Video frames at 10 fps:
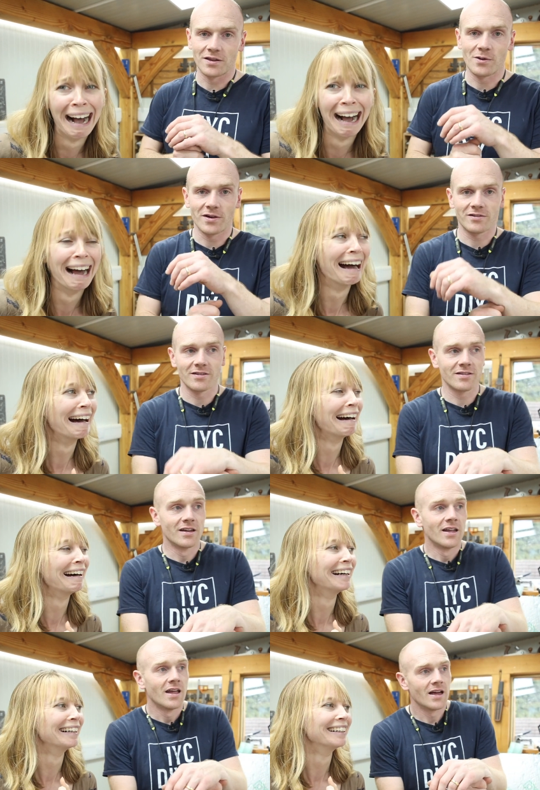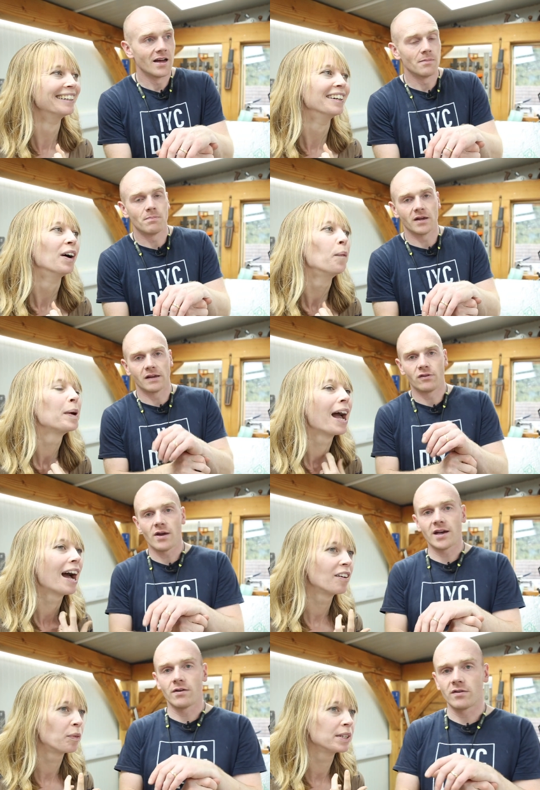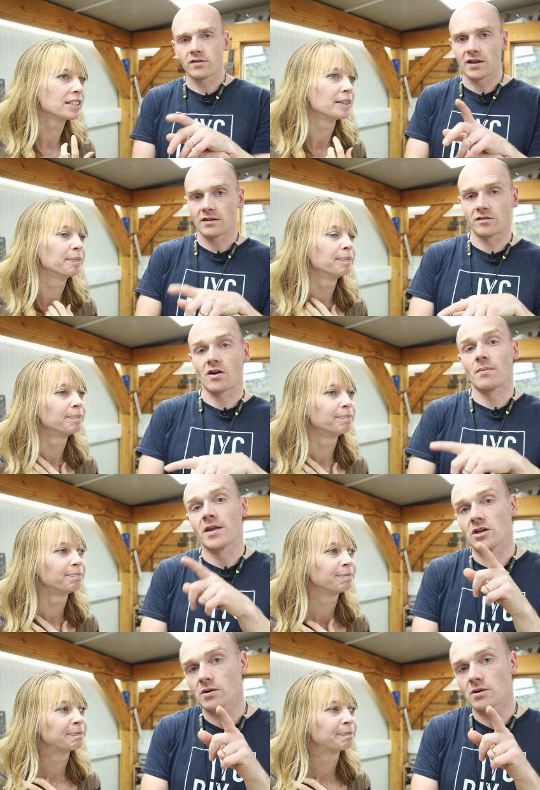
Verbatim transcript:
Speaker 1: the questions. Um, but if you head over to Instagram, then you